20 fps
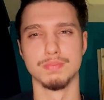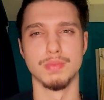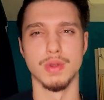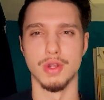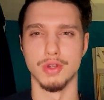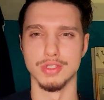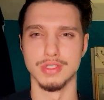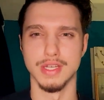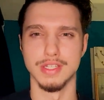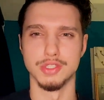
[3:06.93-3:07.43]

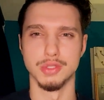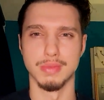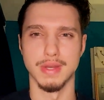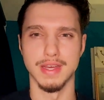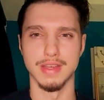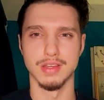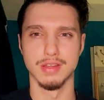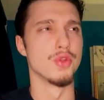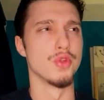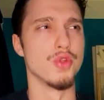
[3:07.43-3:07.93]
prioritize your
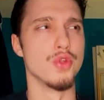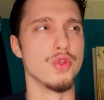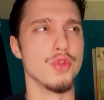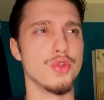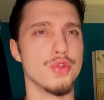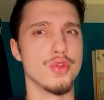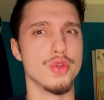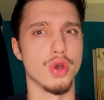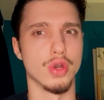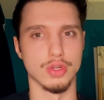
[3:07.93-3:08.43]
back.
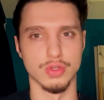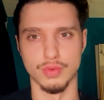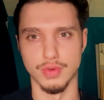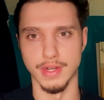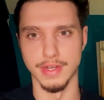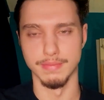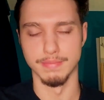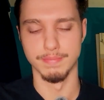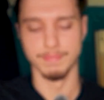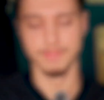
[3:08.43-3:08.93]
Not great.